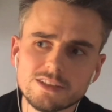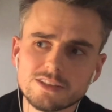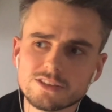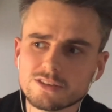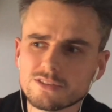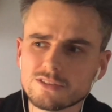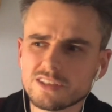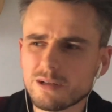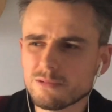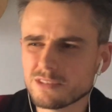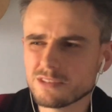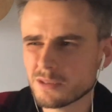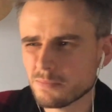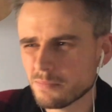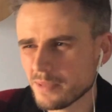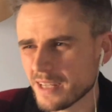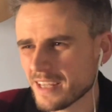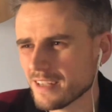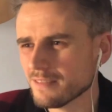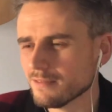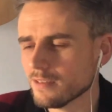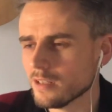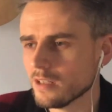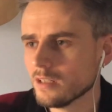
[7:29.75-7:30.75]
So that was a
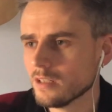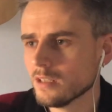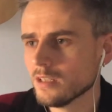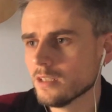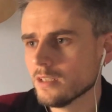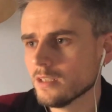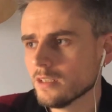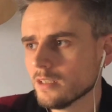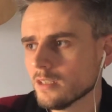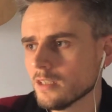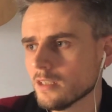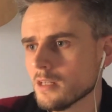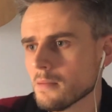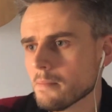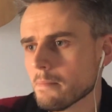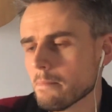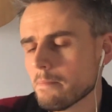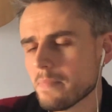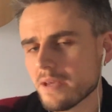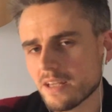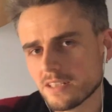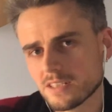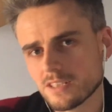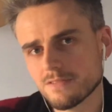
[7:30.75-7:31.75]
bit
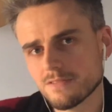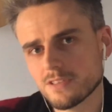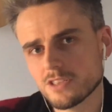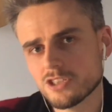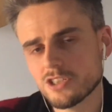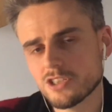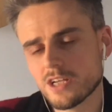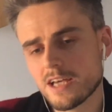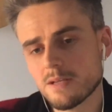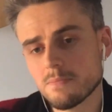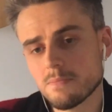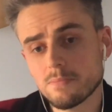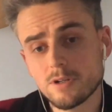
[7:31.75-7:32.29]
of a shame.